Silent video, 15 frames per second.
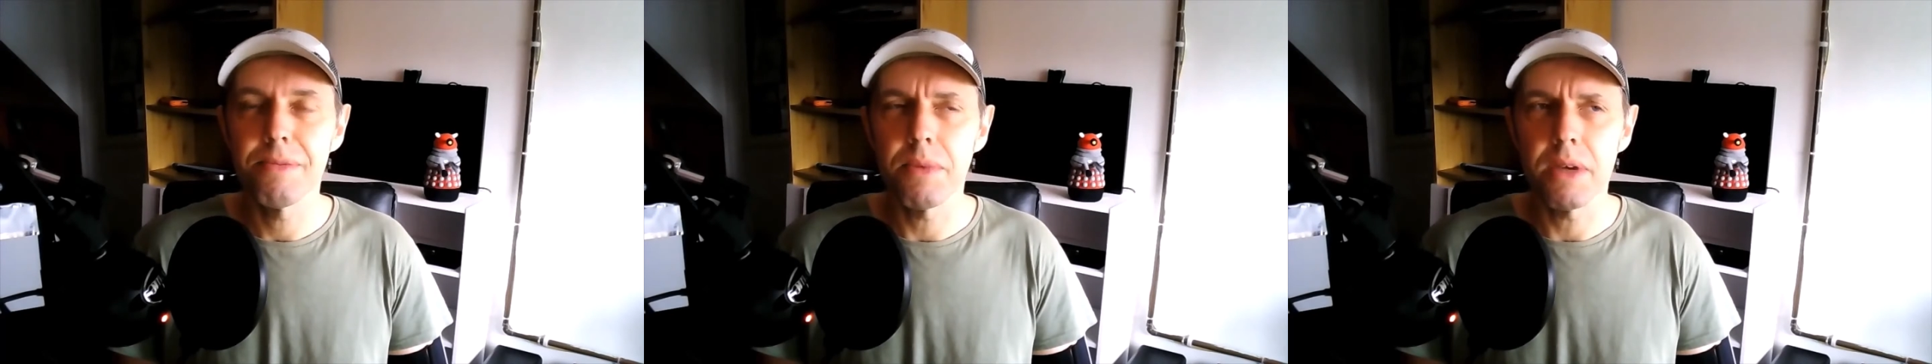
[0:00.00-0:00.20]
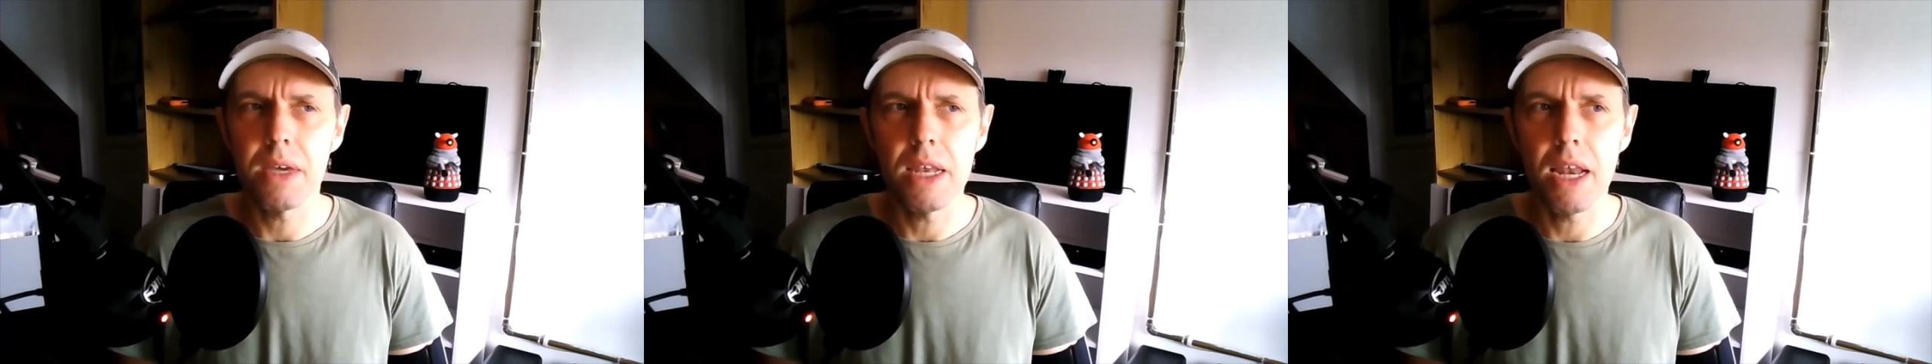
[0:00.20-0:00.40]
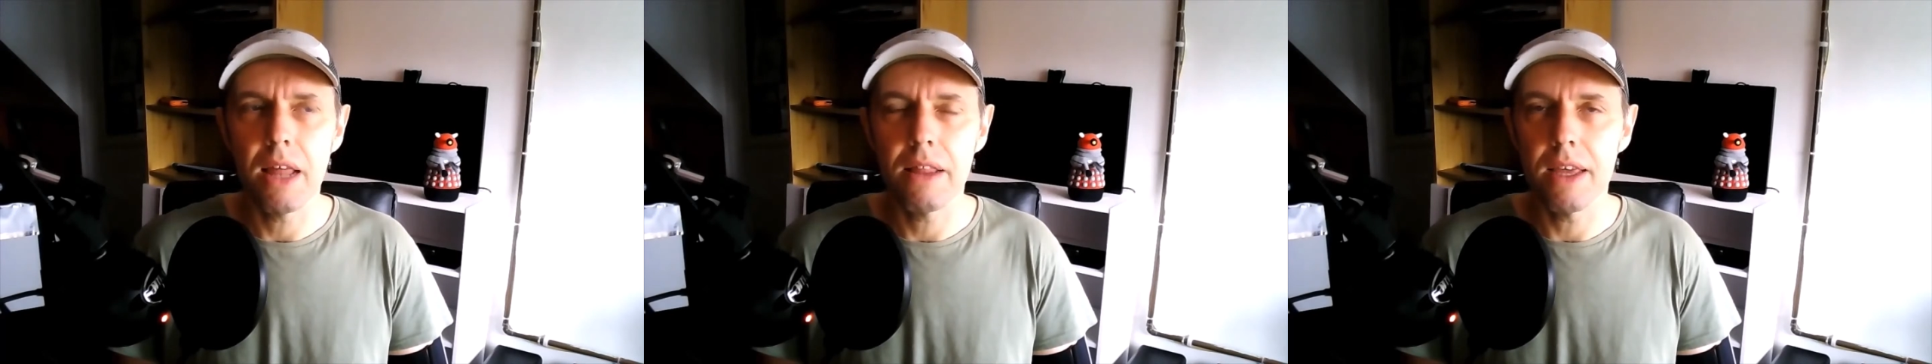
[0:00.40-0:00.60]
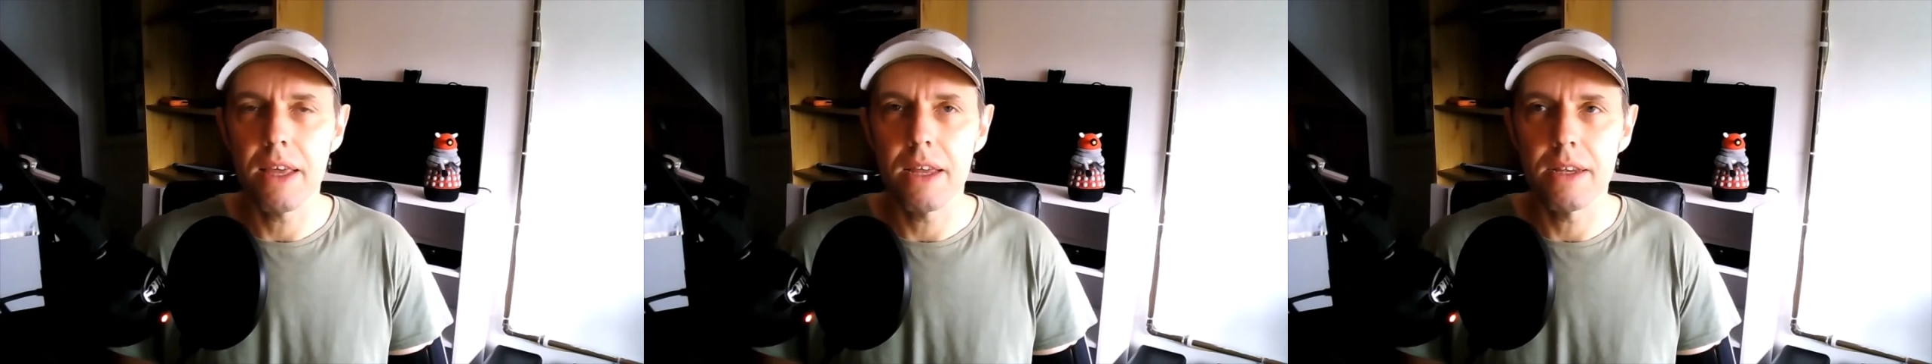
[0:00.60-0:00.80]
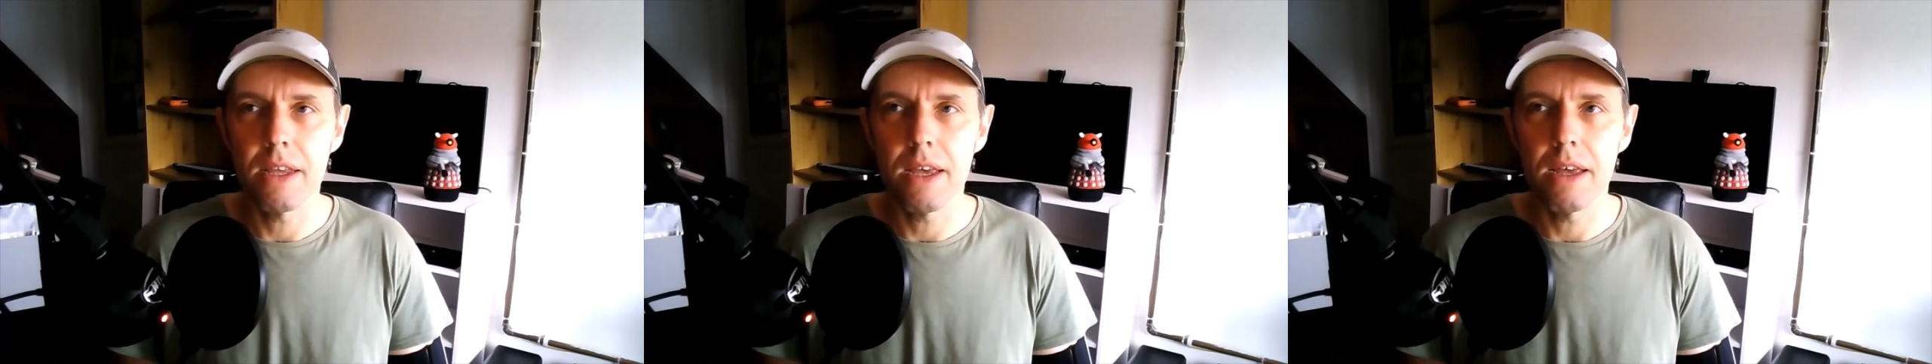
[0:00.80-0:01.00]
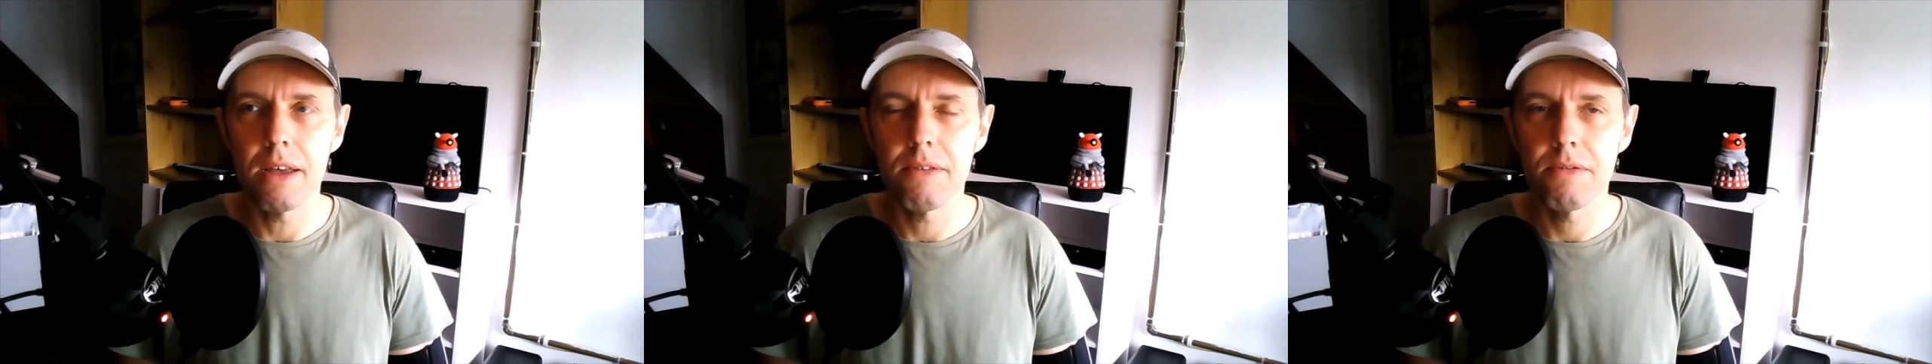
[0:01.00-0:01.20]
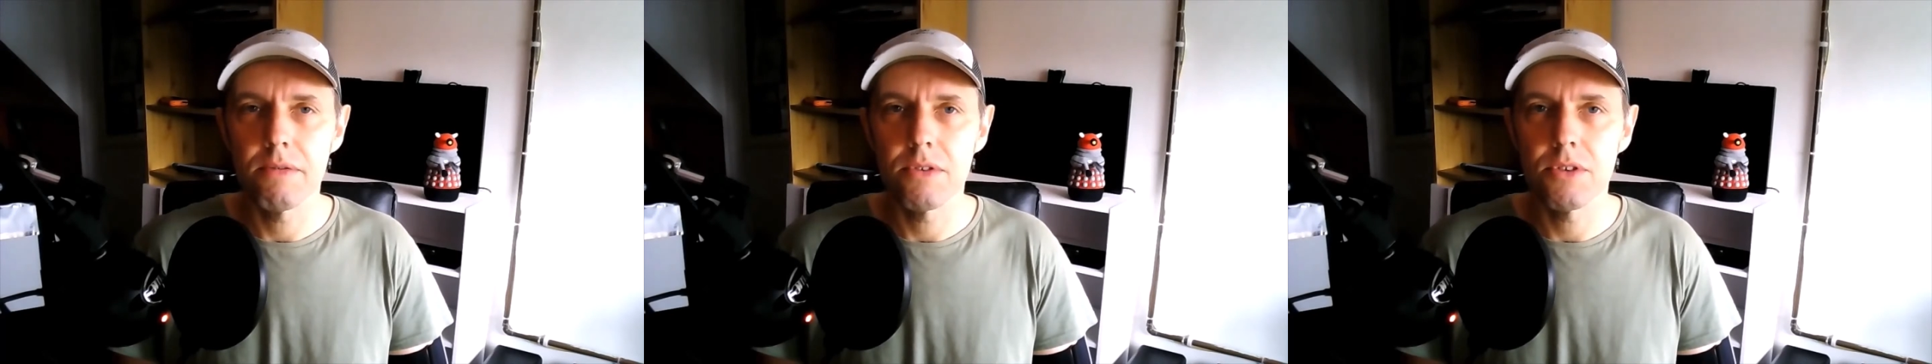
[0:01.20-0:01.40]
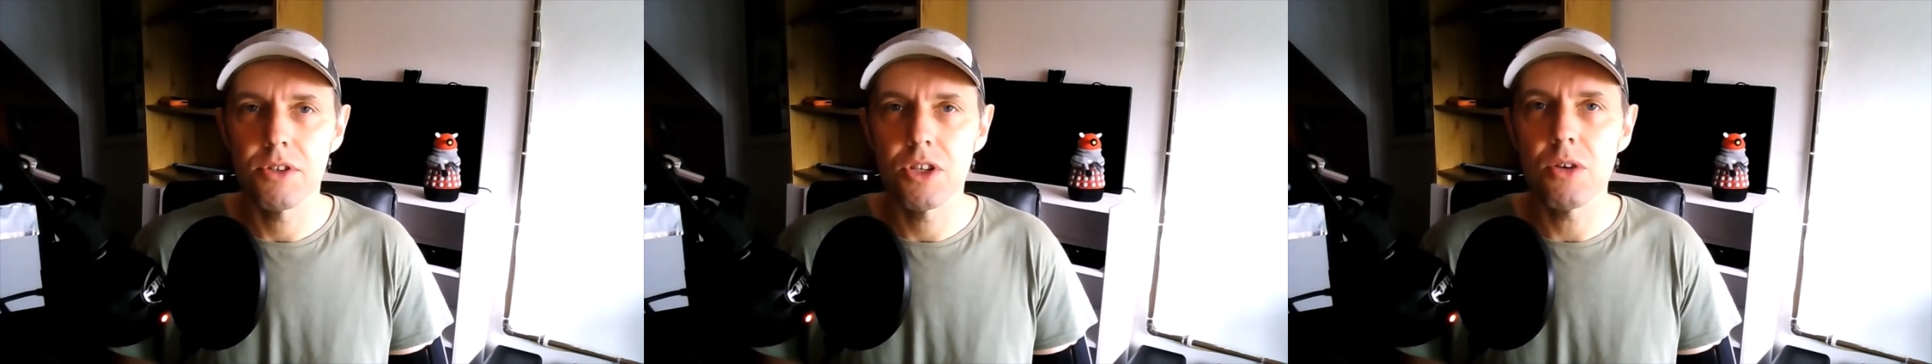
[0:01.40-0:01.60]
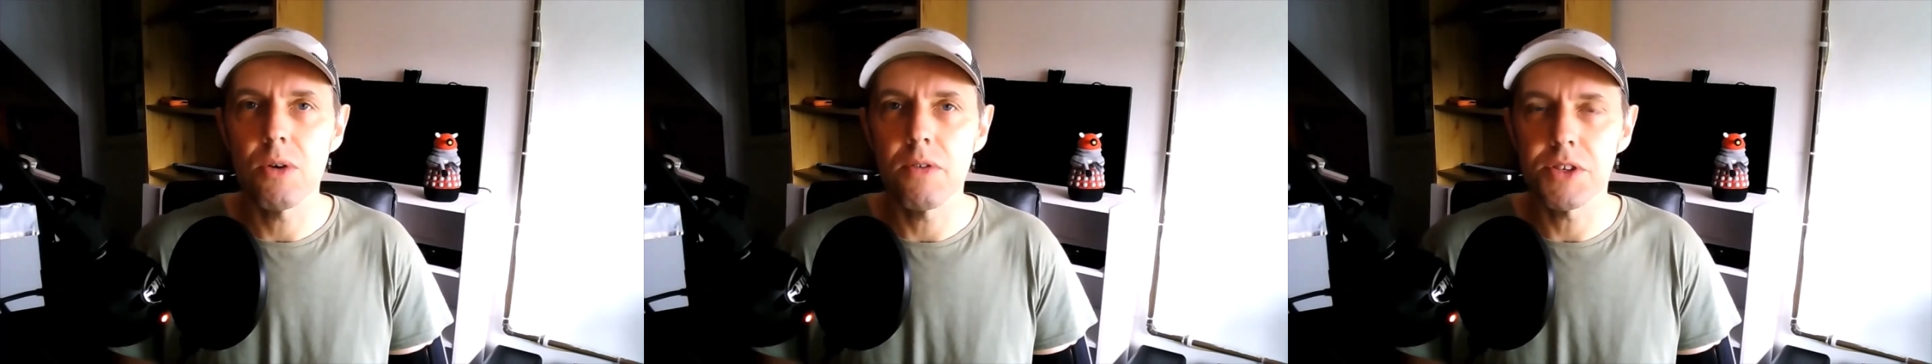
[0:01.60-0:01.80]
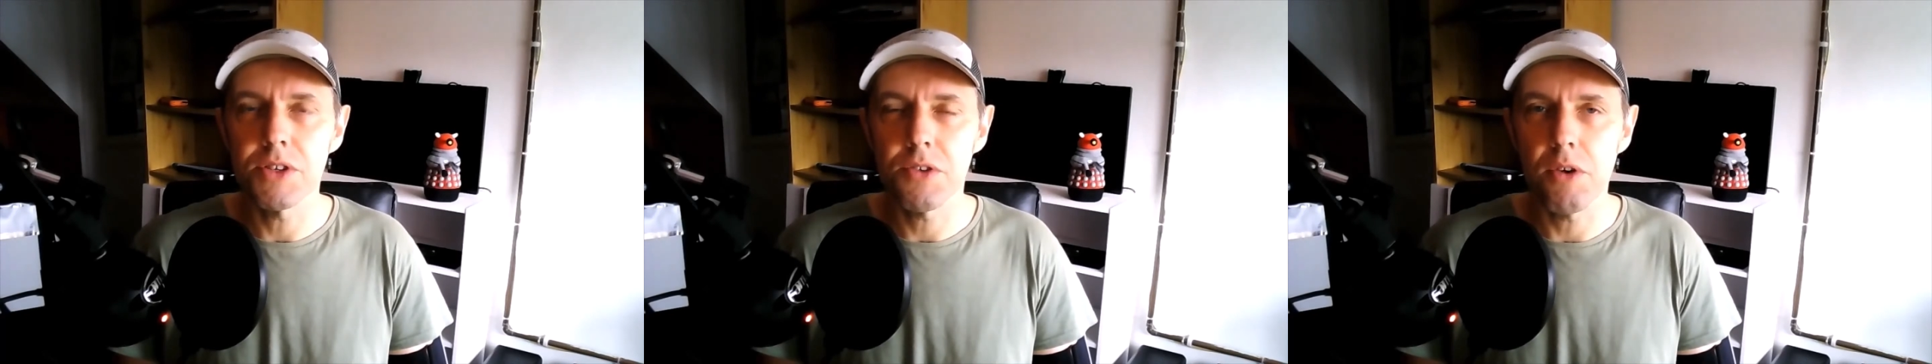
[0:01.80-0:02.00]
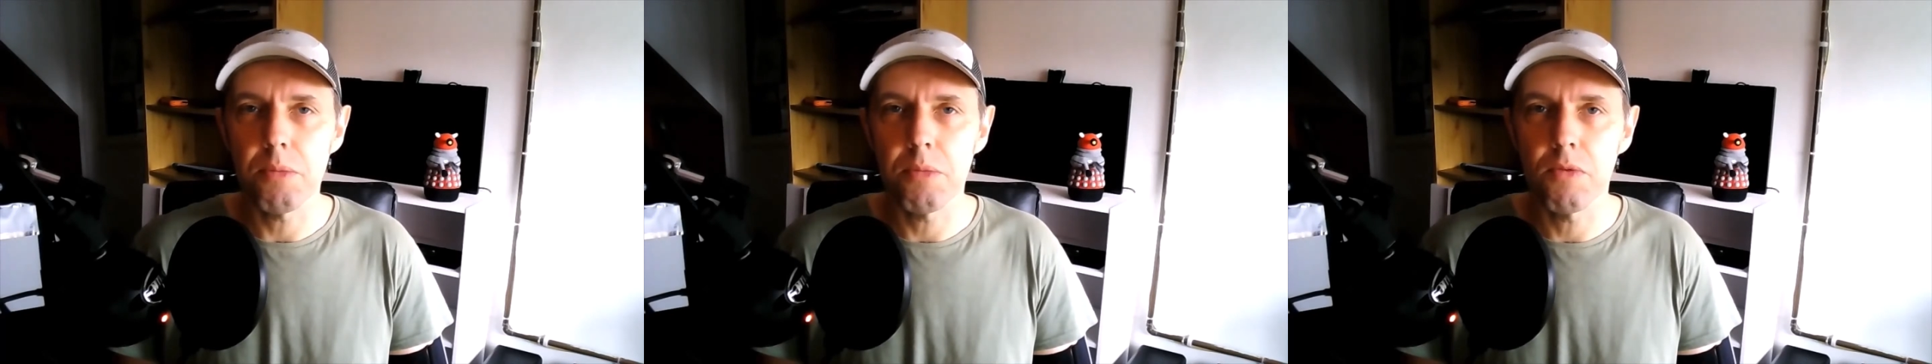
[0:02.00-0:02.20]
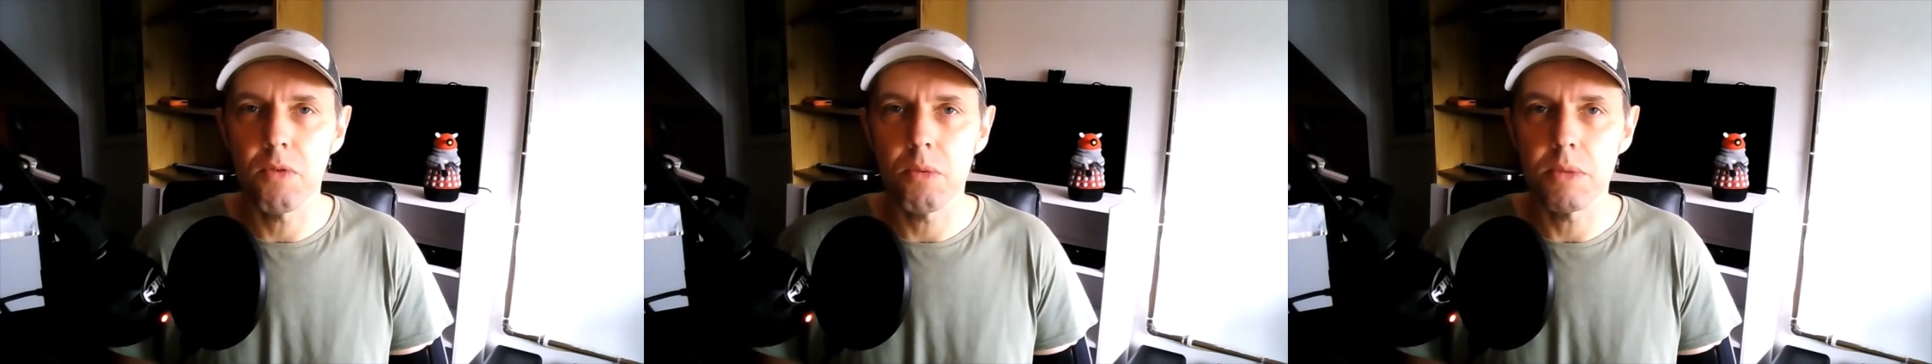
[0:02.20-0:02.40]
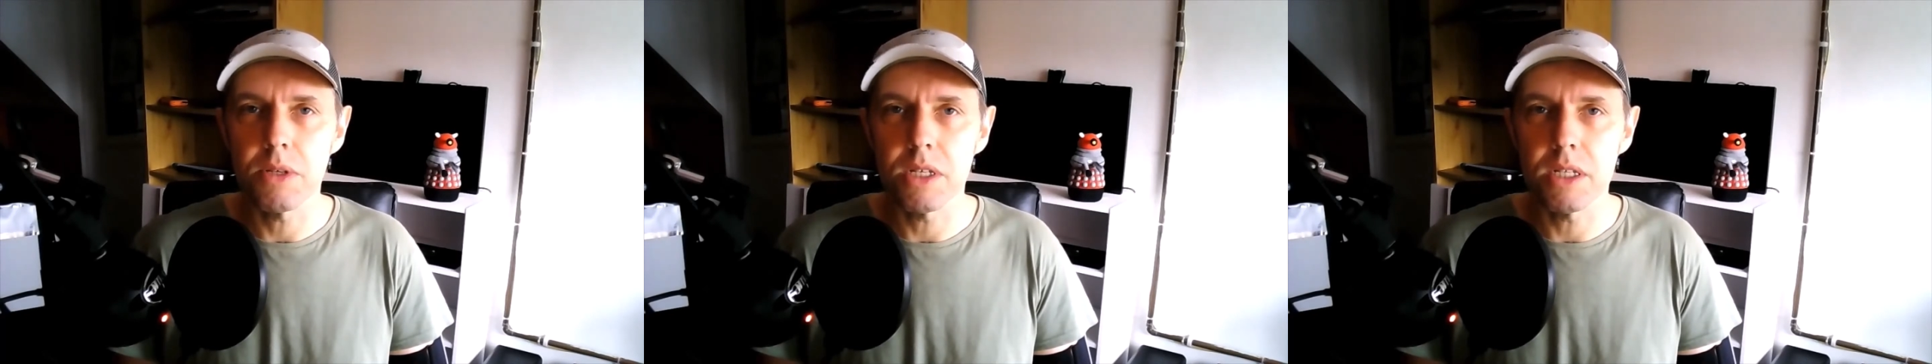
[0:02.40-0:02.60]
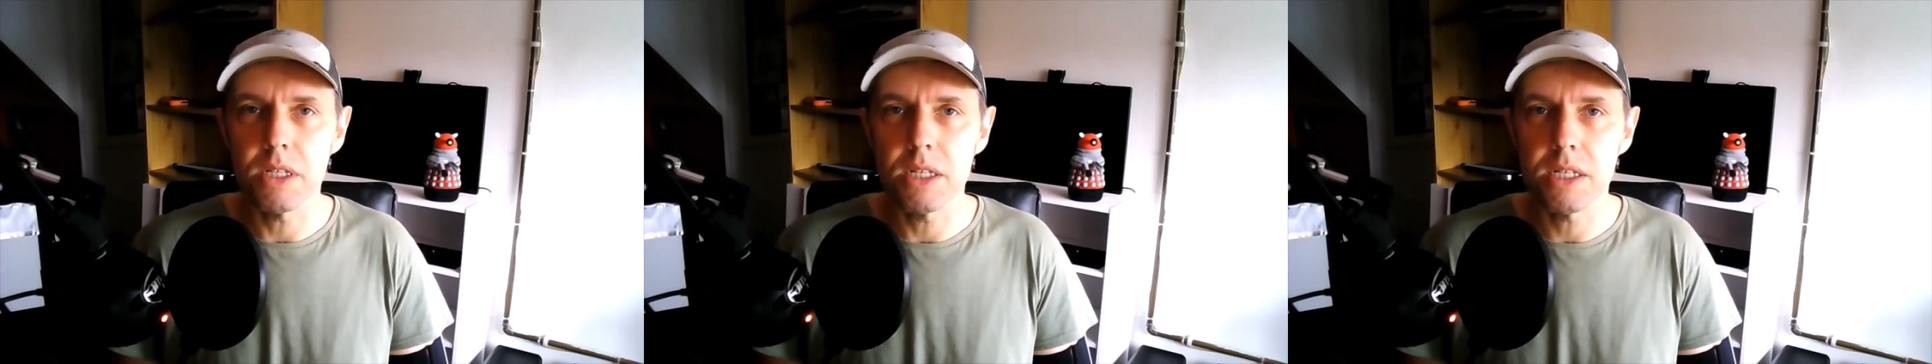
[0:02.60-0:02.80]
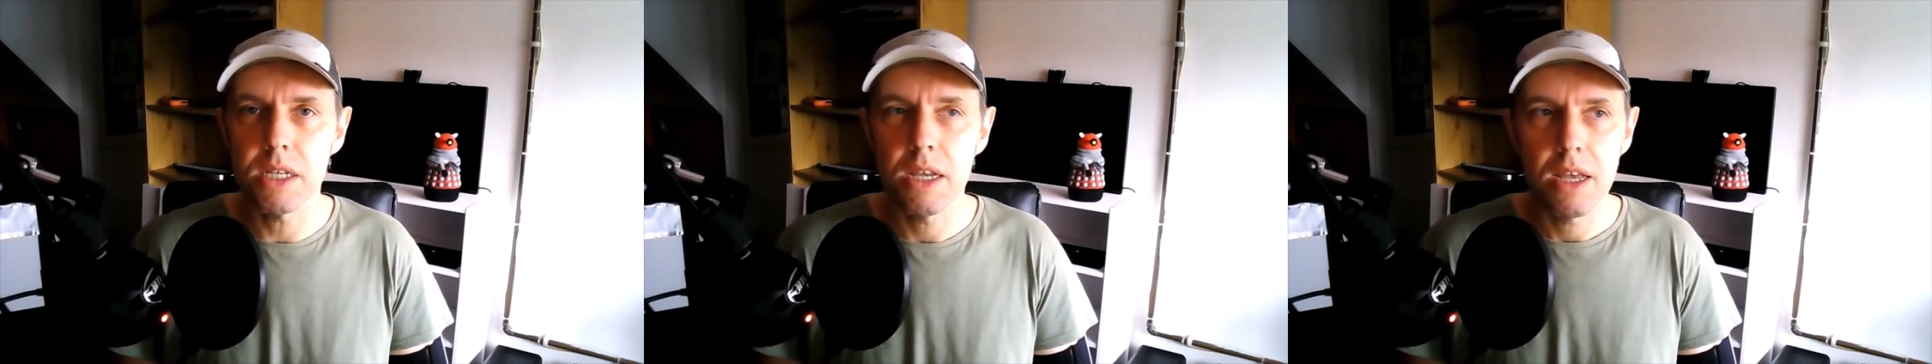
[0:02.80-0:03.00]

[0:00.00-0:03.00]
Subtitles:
beginning and the end, yeah. 2 of his 3 performances in this.